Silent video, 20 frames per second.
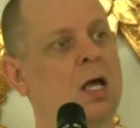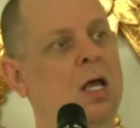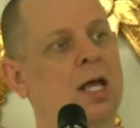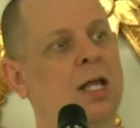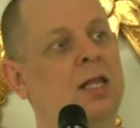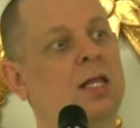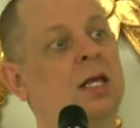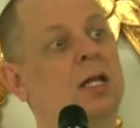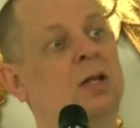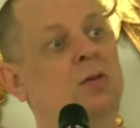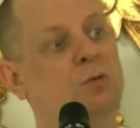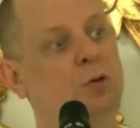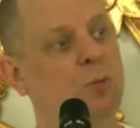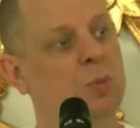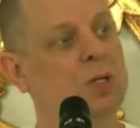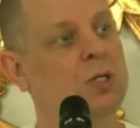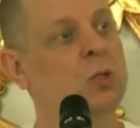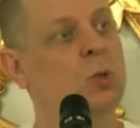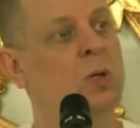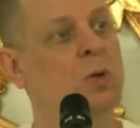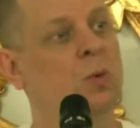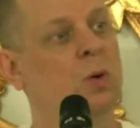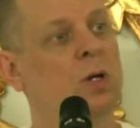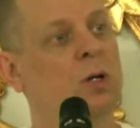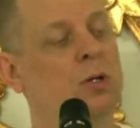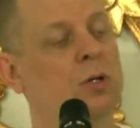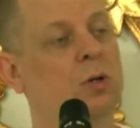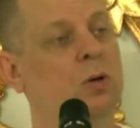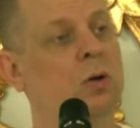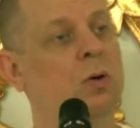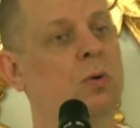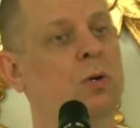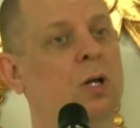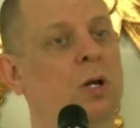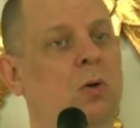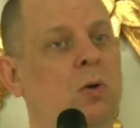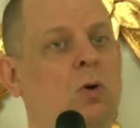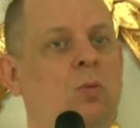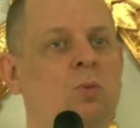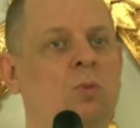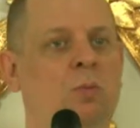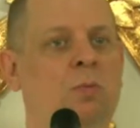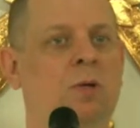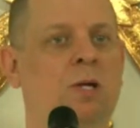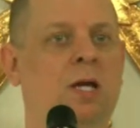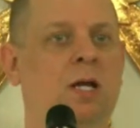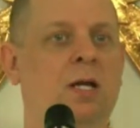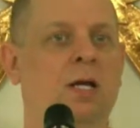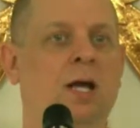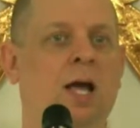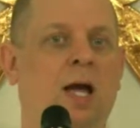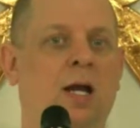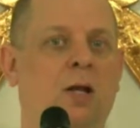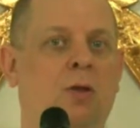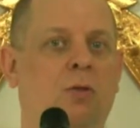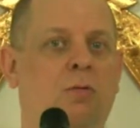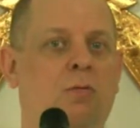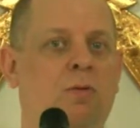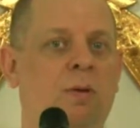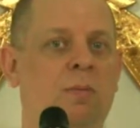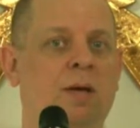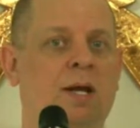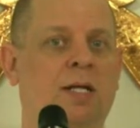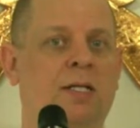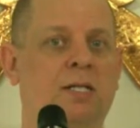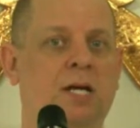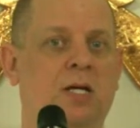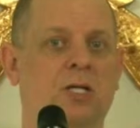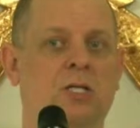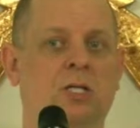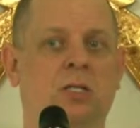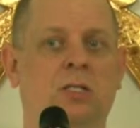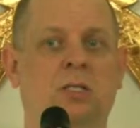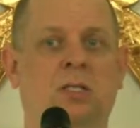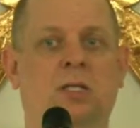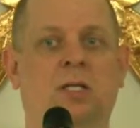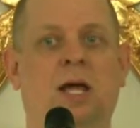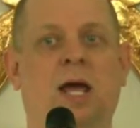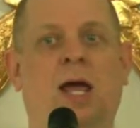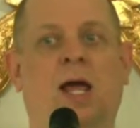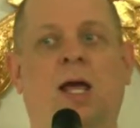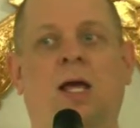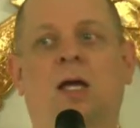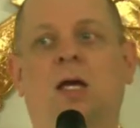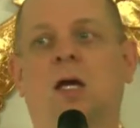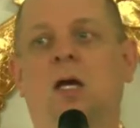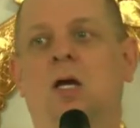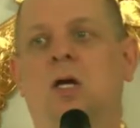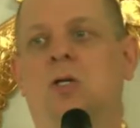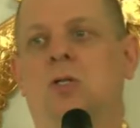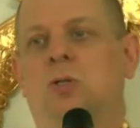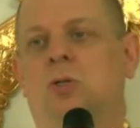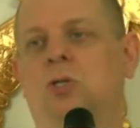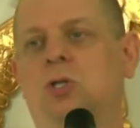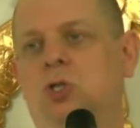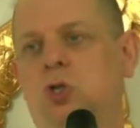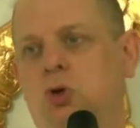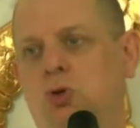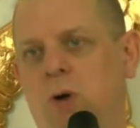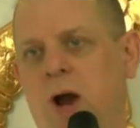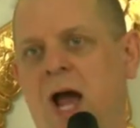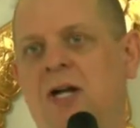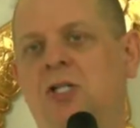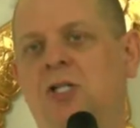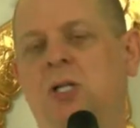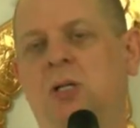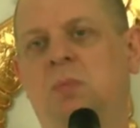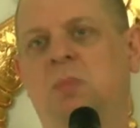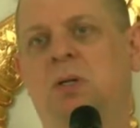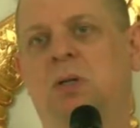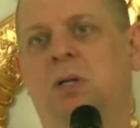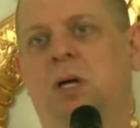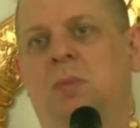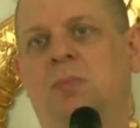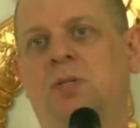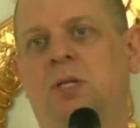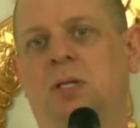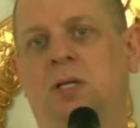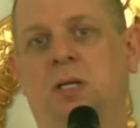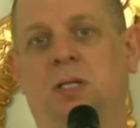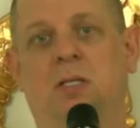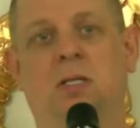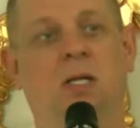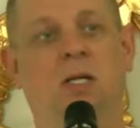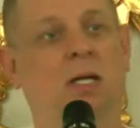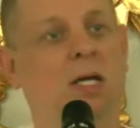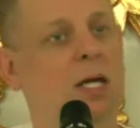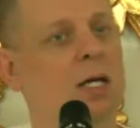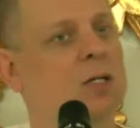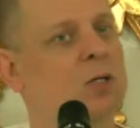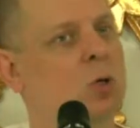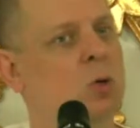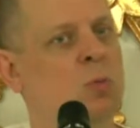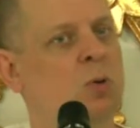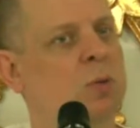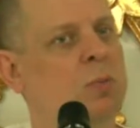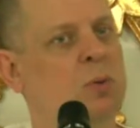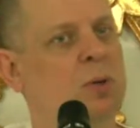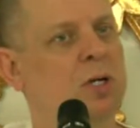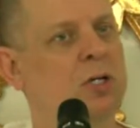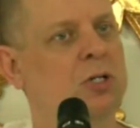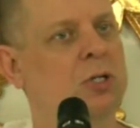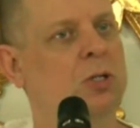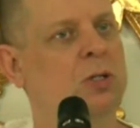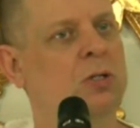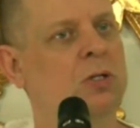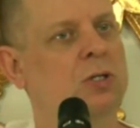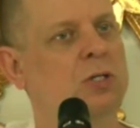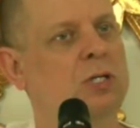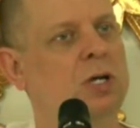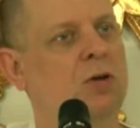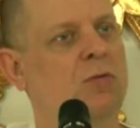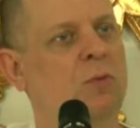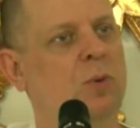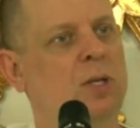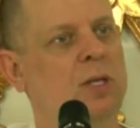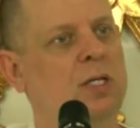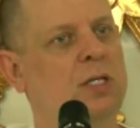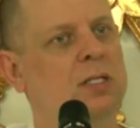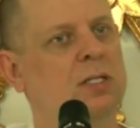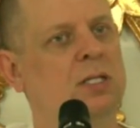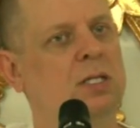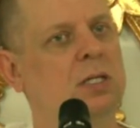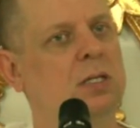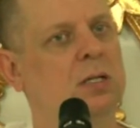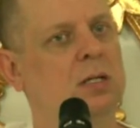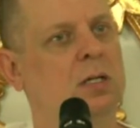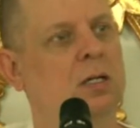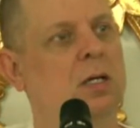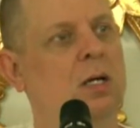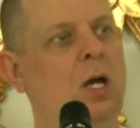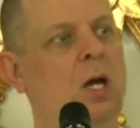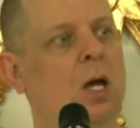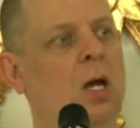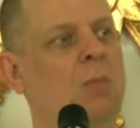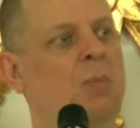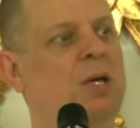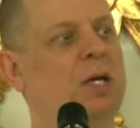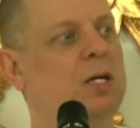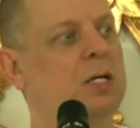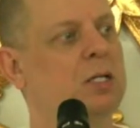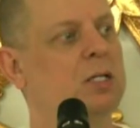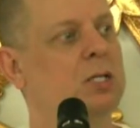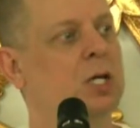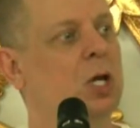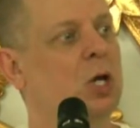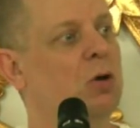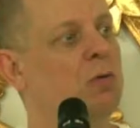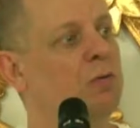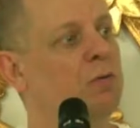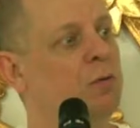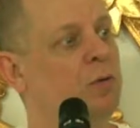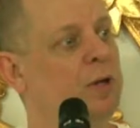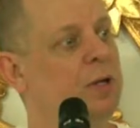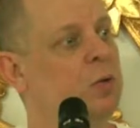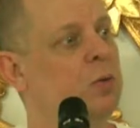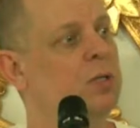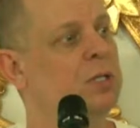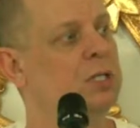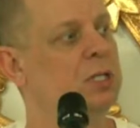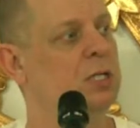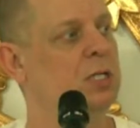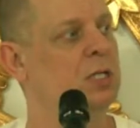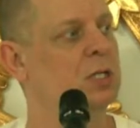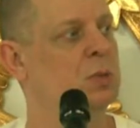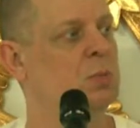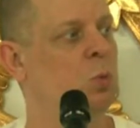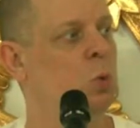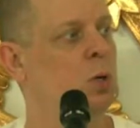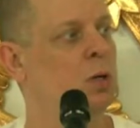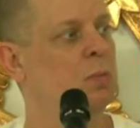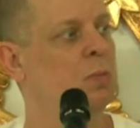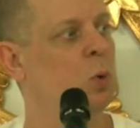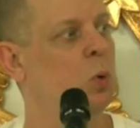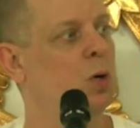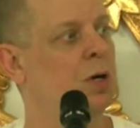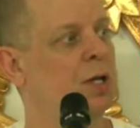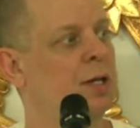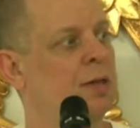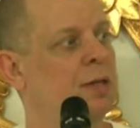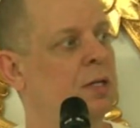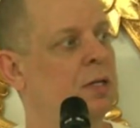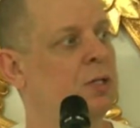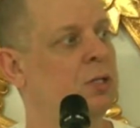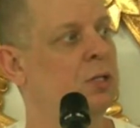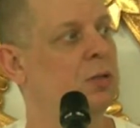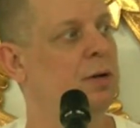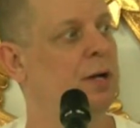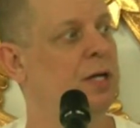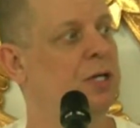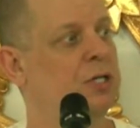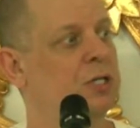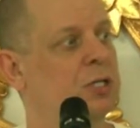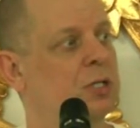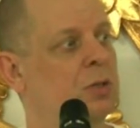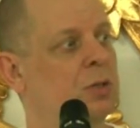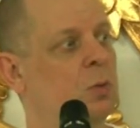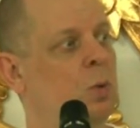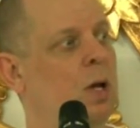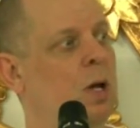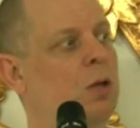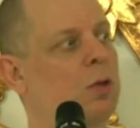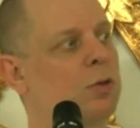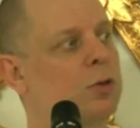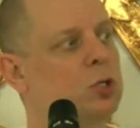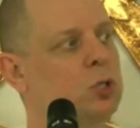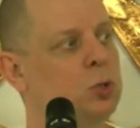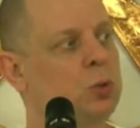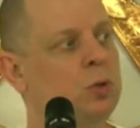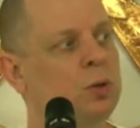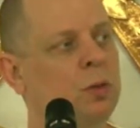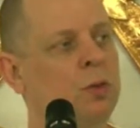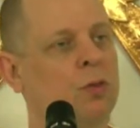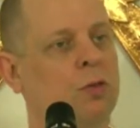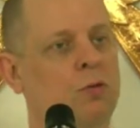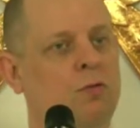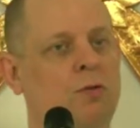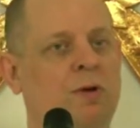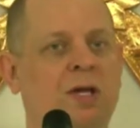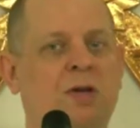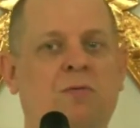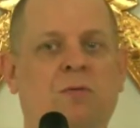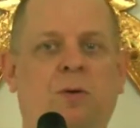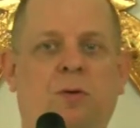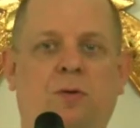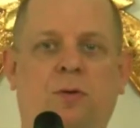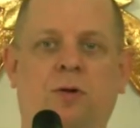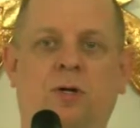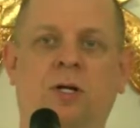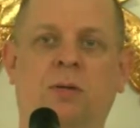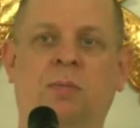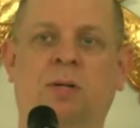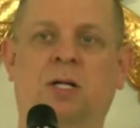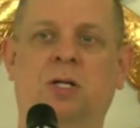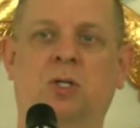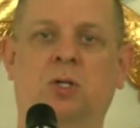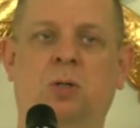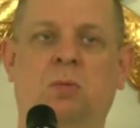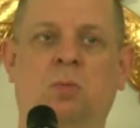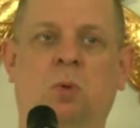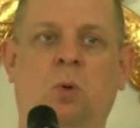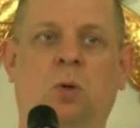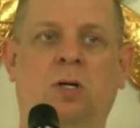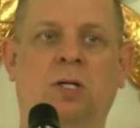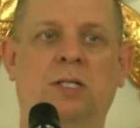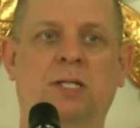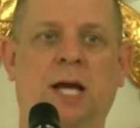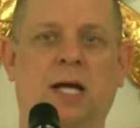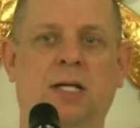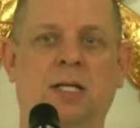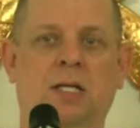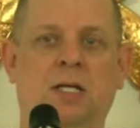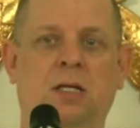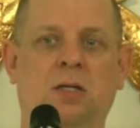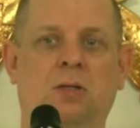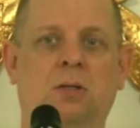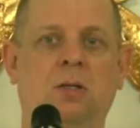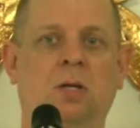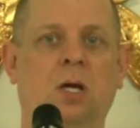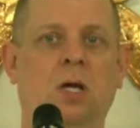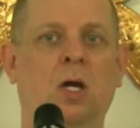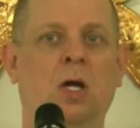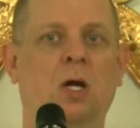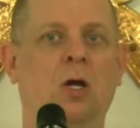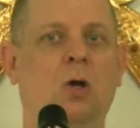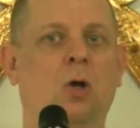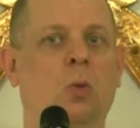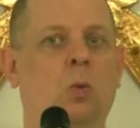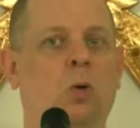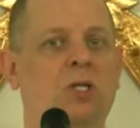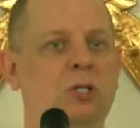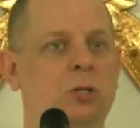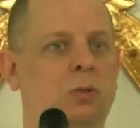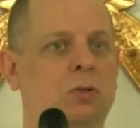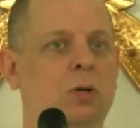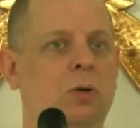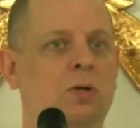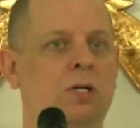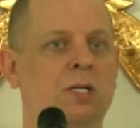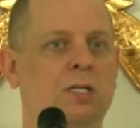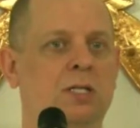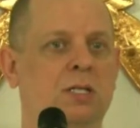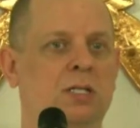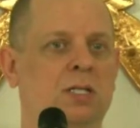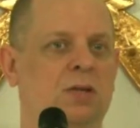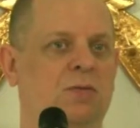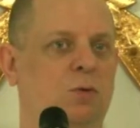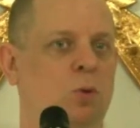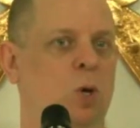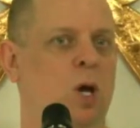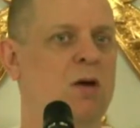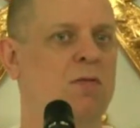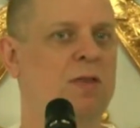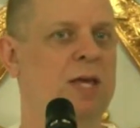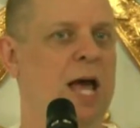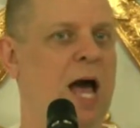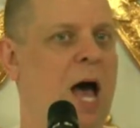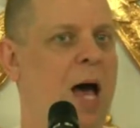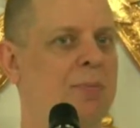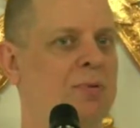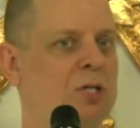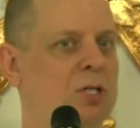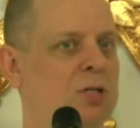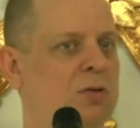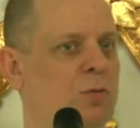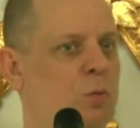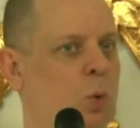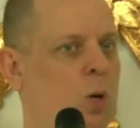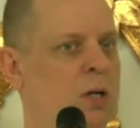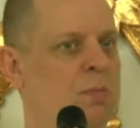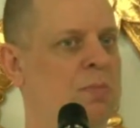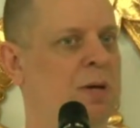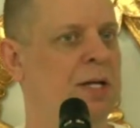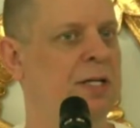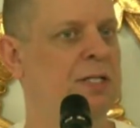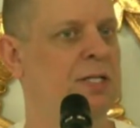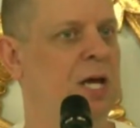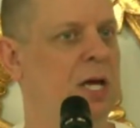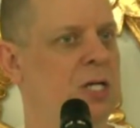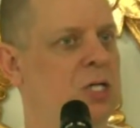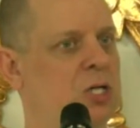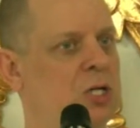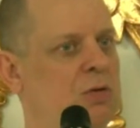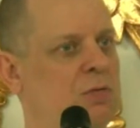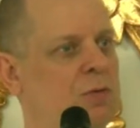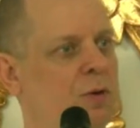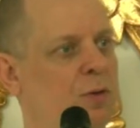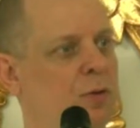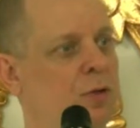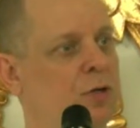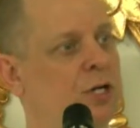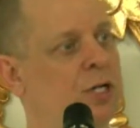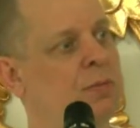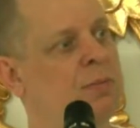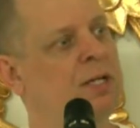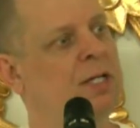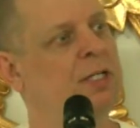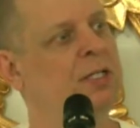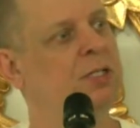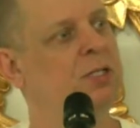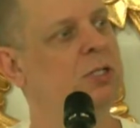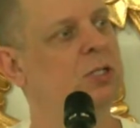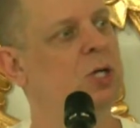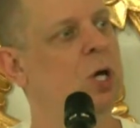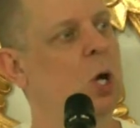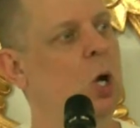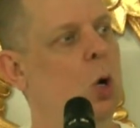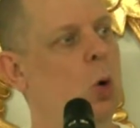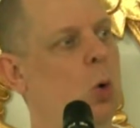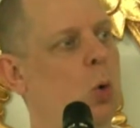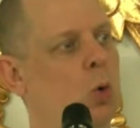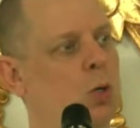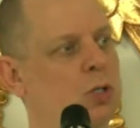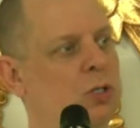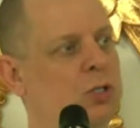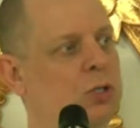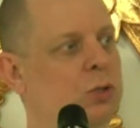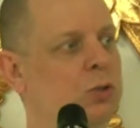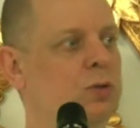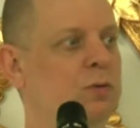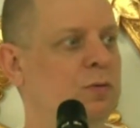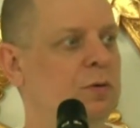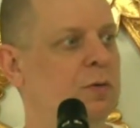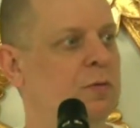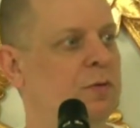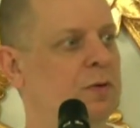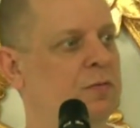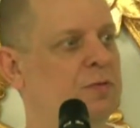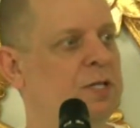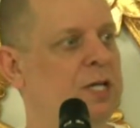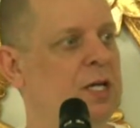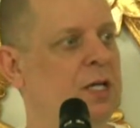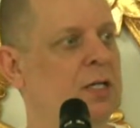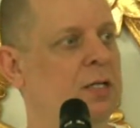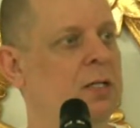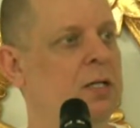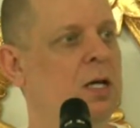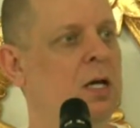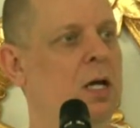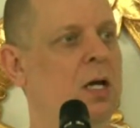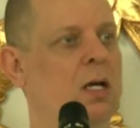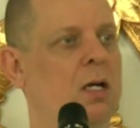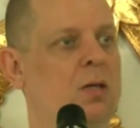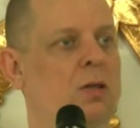And then if you've been doing one on your own at home, you're getting kind of 3 meditations a day. So just gradually build up to this. And again, don't put pressure on yourself with this either, because frequency is more important than duration. While 2 to 3 for 30 minutes or more is ideal, what you'll notice is if you have the option of 1 meditation for 30 minutes or 2 for 15, the